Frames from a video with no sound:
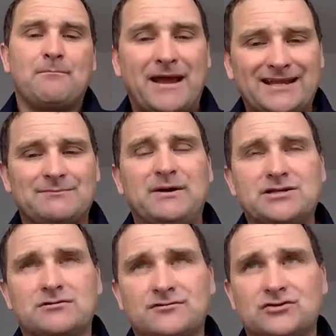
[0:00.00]
paint the
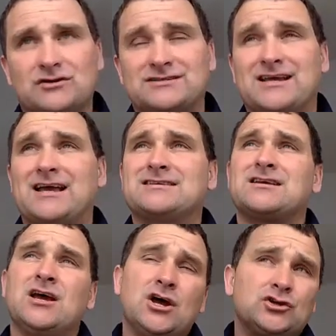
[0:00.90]
picture of
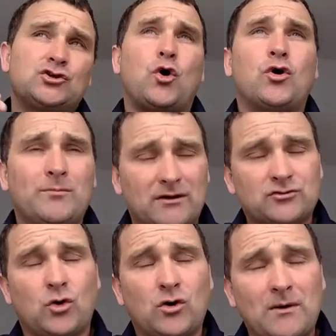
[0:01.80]
success. Talk
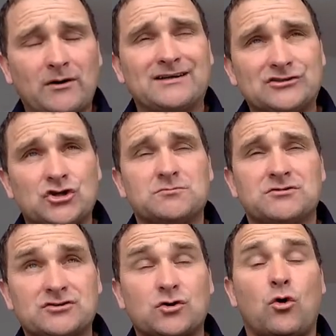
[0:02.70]
about it in terms
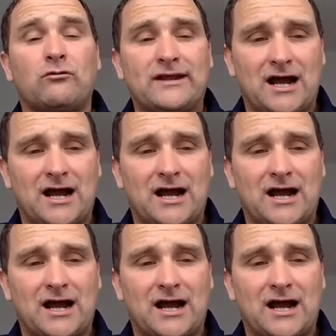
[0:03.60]
that it's already